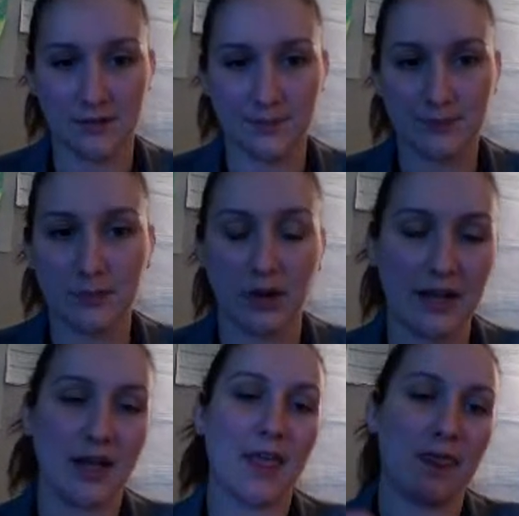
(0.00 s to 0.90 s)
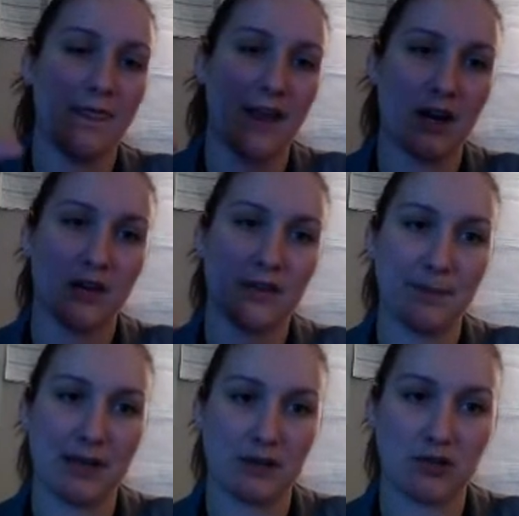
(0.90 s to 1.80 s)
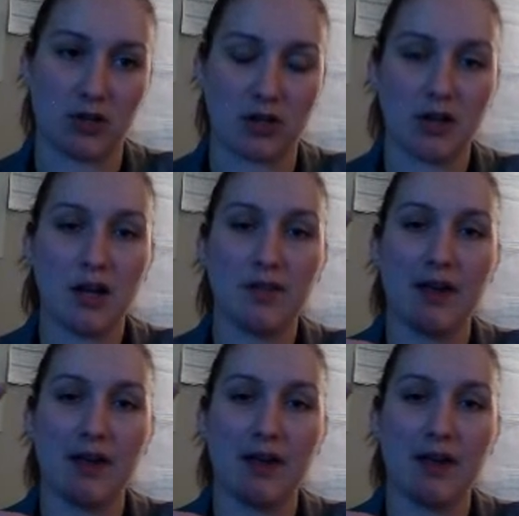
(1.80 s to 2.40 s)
right? There's the picture